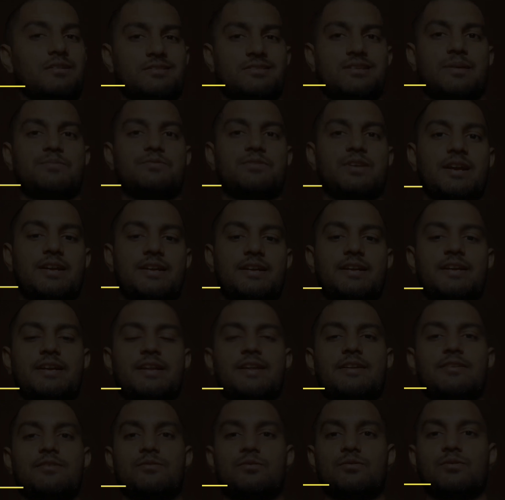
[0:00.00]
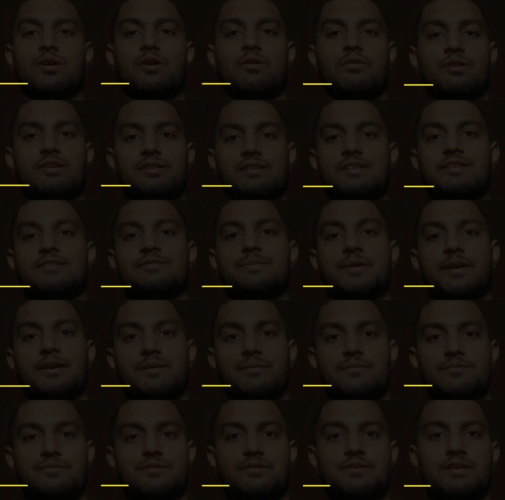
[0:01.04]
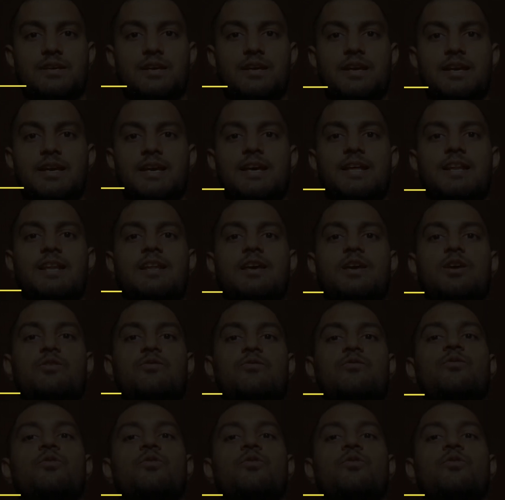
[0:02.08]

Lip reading: subtracted, and now this becomes like